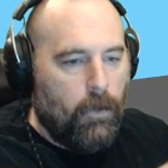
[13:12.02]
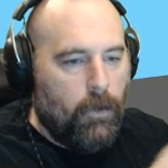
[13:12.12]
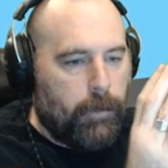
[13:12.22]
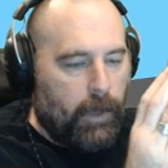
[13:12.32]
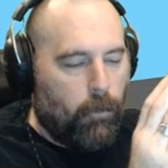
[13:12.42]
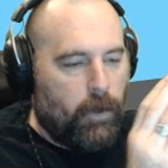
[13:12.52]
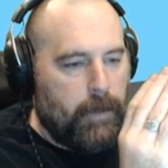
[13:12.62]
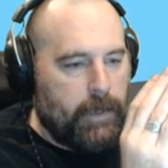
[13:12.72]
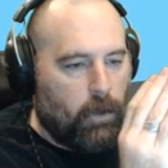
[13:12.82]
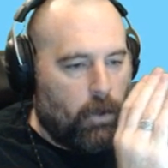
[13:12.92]
But I want to
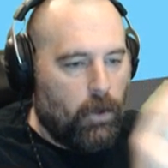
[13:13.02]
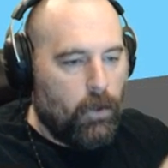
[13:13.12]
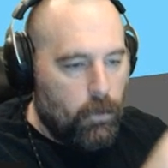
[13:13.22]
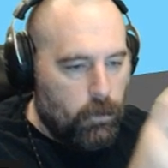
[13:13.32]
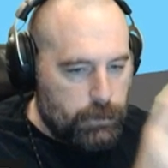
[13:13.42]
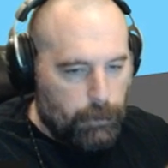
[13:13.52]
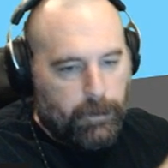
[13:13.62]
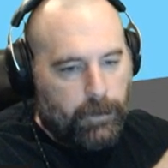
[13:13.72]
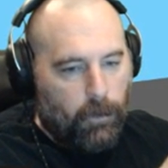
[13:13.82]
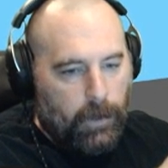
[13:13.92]
make our own
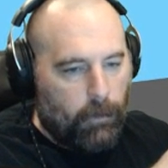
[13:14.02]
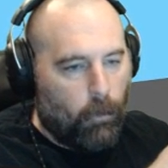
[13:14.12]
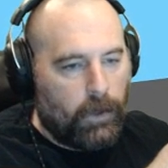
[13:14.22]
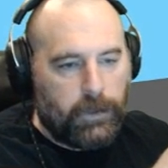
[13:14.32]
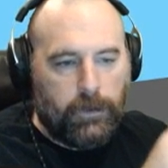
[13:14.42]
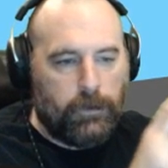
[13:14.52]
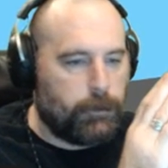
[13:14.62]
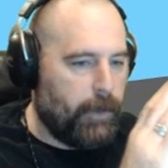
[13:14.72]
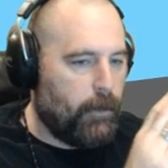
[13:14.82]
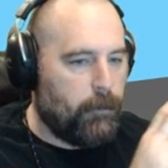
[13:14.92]
superhero. I don't want to use
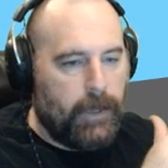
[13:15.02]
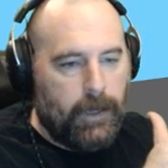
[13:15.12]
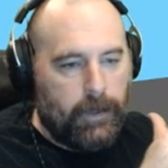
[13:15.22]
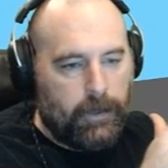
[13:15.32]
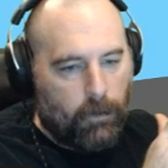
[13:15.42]
Spider-Man.